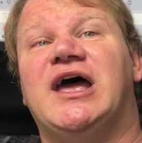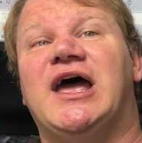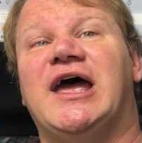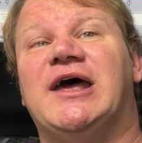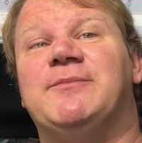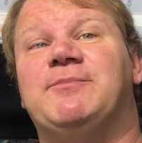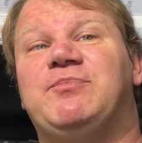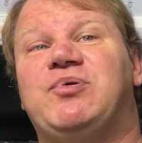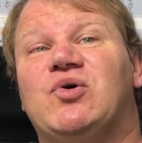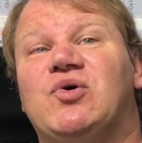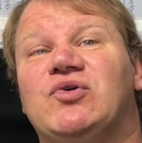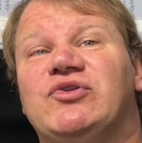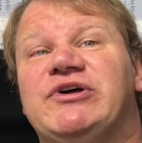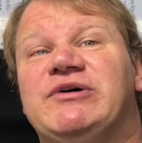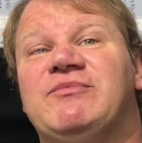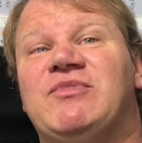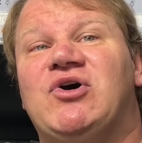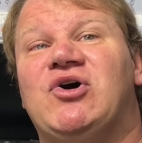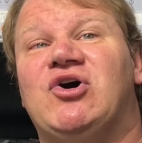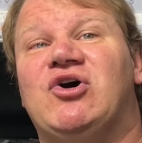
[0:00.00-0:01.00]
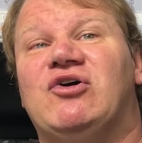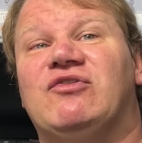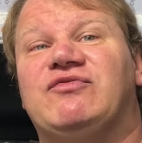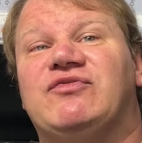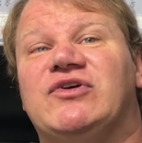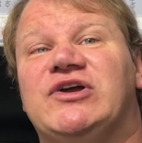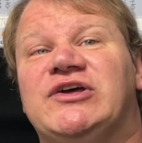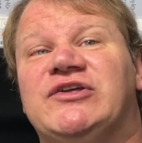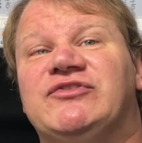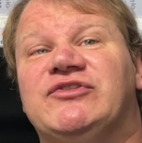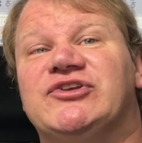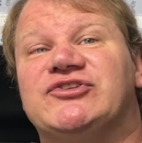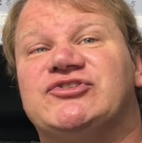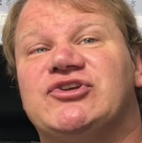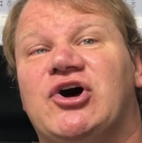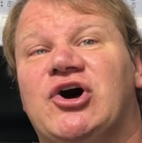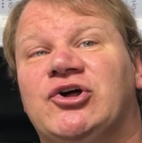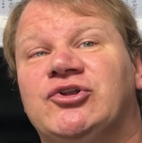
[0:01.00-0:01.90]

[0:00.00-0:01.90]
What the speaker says: and pull them off in this